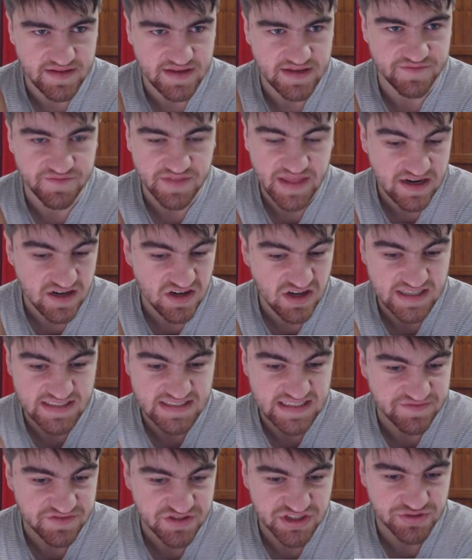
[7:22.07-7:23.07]
If that guy's
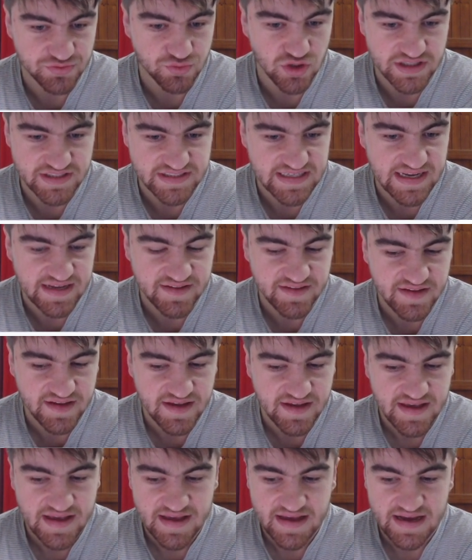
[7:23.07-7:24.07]
averaging 110,
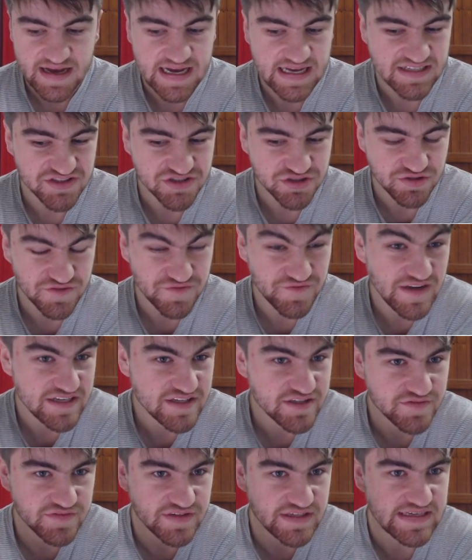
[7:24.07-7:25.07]
as you're
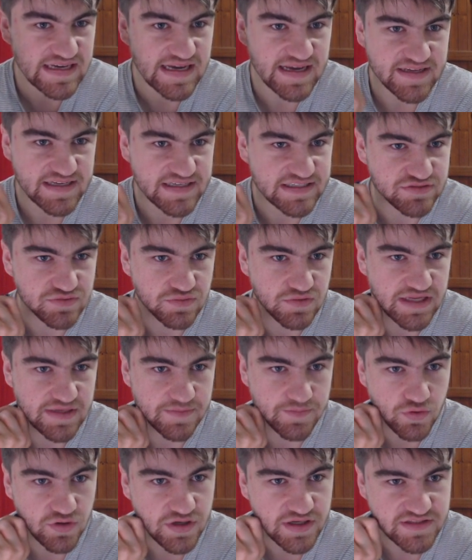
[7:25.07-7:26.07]
effectively gaining 20
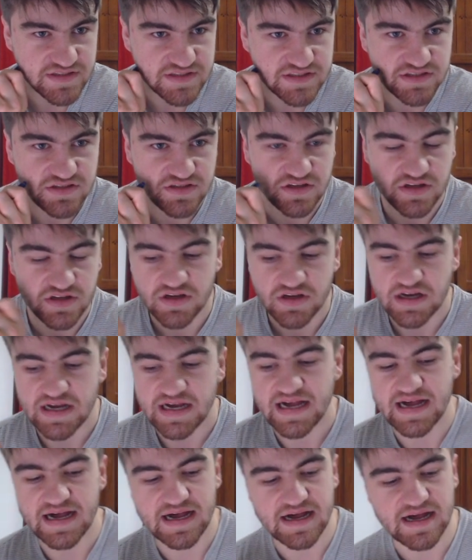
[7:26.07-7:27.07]
points
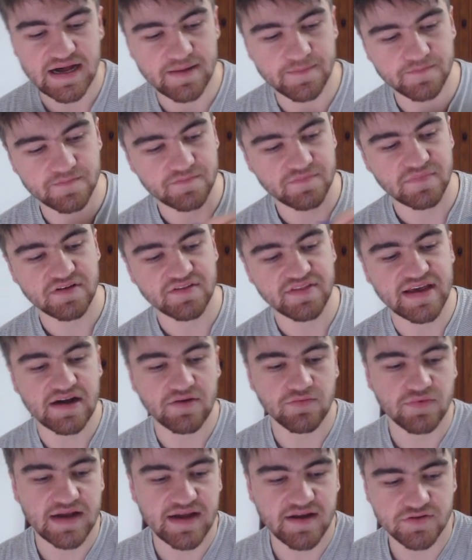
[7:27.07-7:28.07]
that
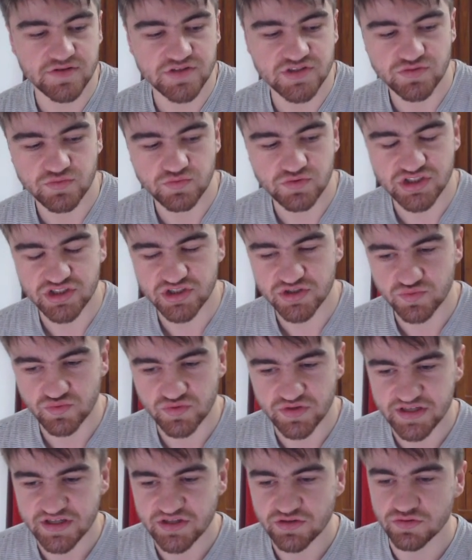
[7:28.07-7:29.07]
round, which is
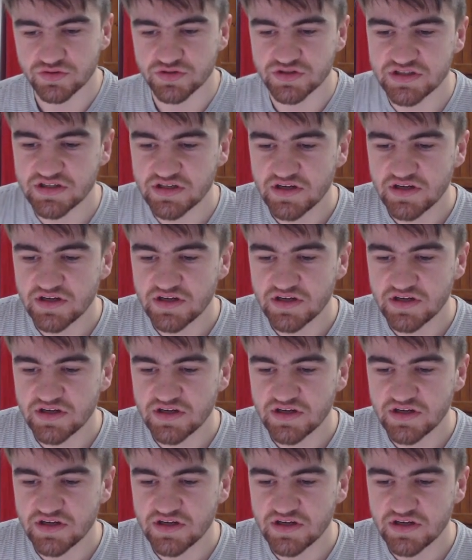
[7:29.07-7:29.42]
really good.